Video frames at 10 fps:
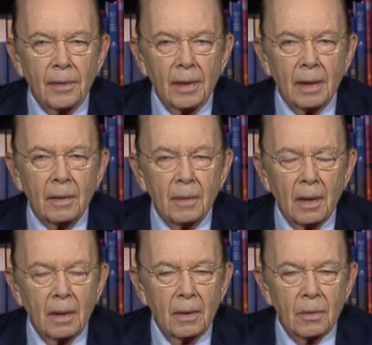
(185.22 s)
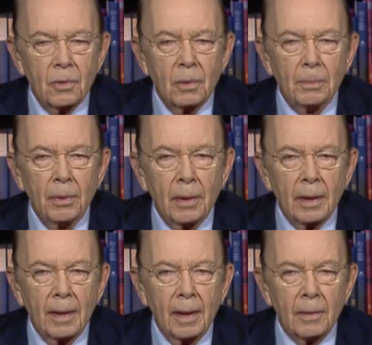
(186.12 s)
thing, and as you
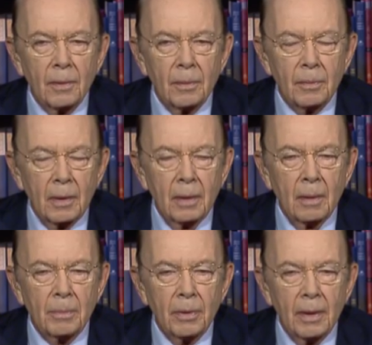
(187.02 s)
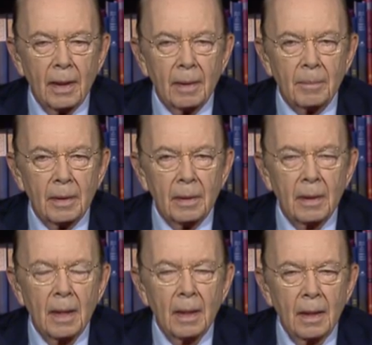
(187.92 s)
pointed out in the preamble,
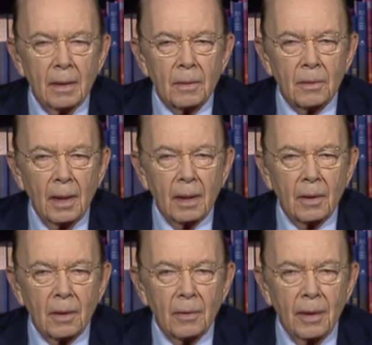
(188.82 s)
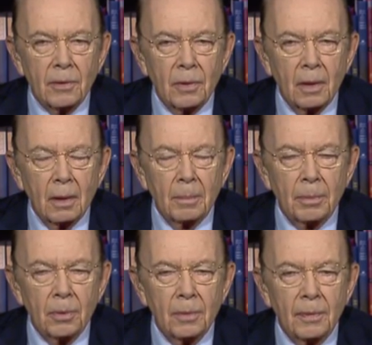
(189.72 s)
it'll take congressional
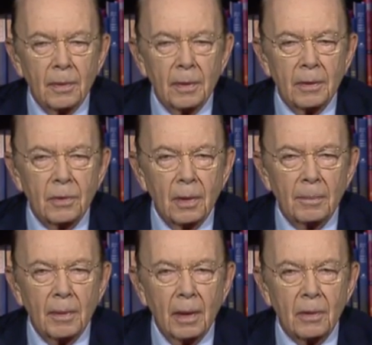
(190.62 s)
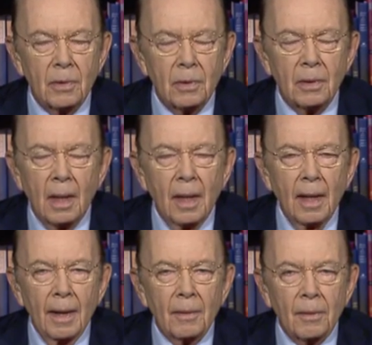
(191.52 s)
approval in some cases.
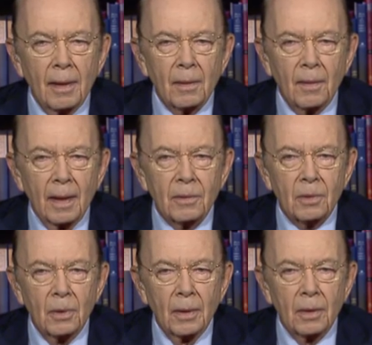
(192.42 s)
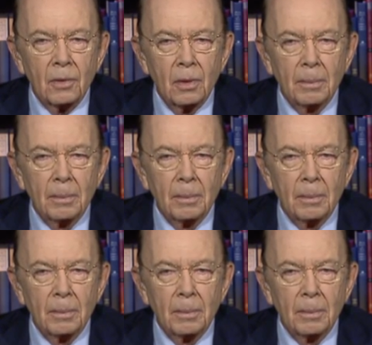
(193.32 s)
I don't think that's going to